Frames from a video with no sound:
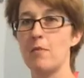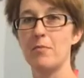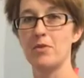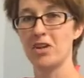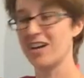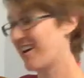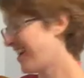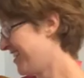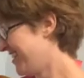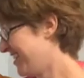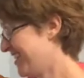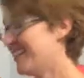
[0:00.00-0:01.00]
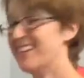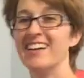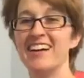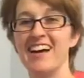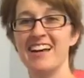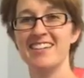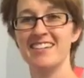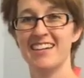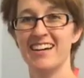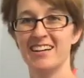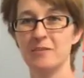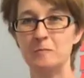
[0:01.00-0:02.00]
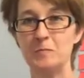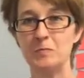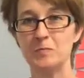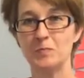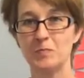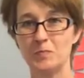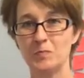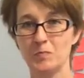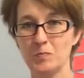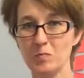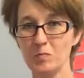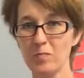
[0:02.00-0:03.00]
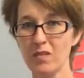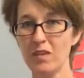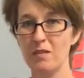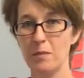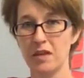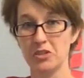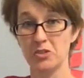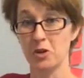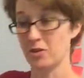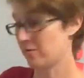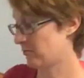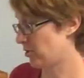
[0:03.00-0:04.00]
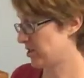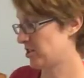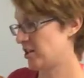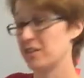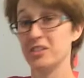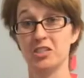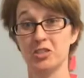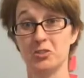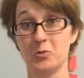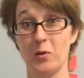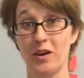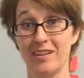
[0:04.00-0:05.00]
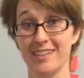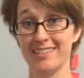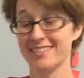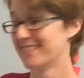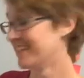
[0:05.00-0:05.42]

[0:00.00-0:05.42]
my book here and uh, make a chart of what each square is.